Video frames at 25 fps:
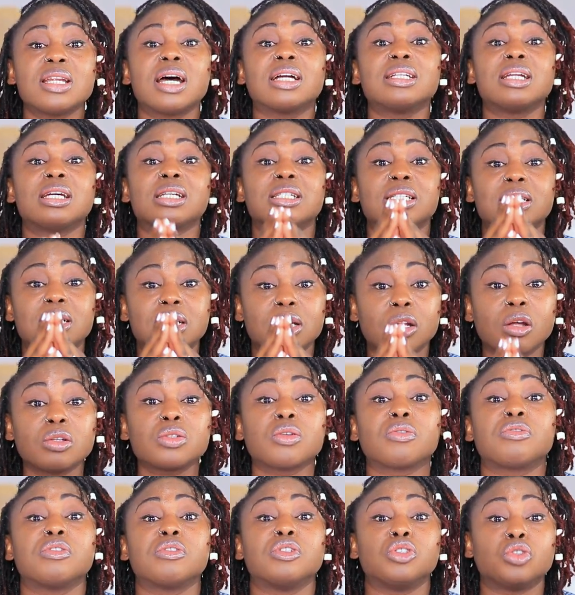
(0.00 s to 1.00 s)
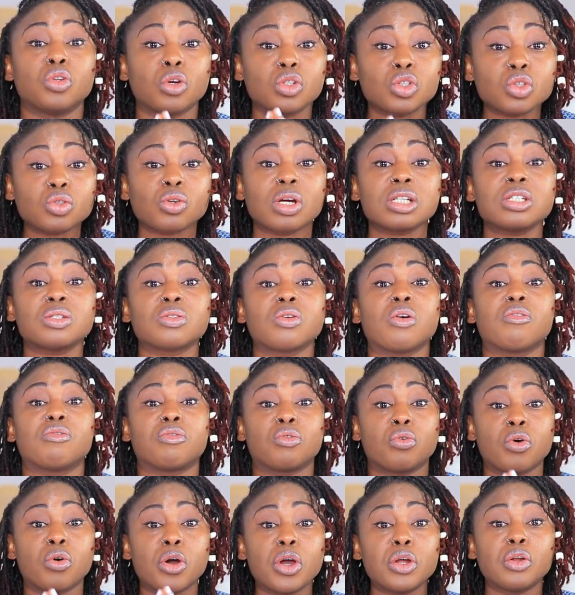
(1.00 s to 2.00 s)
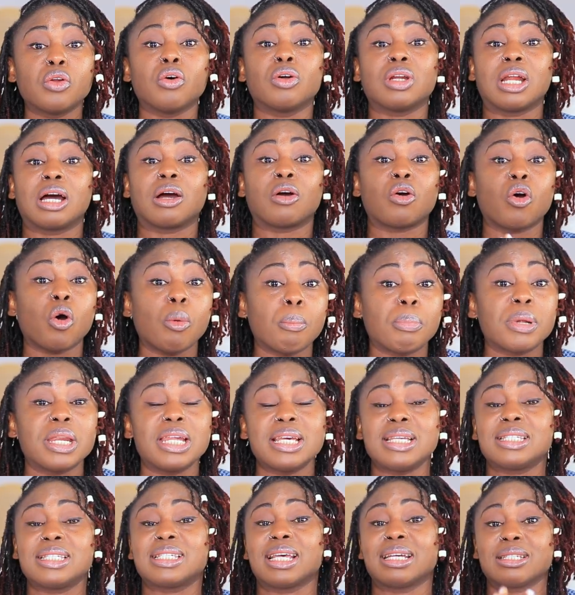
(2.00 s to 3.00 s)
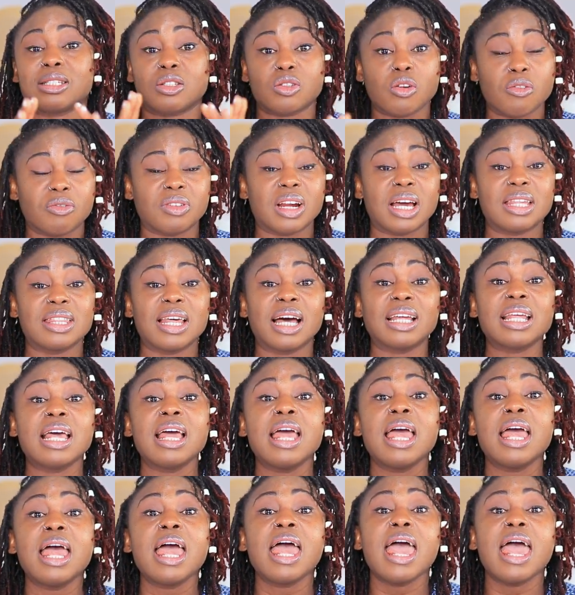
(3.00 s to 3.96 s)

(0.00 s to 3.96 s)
that there's lots of industrial stuff going on and companies and stuff like that,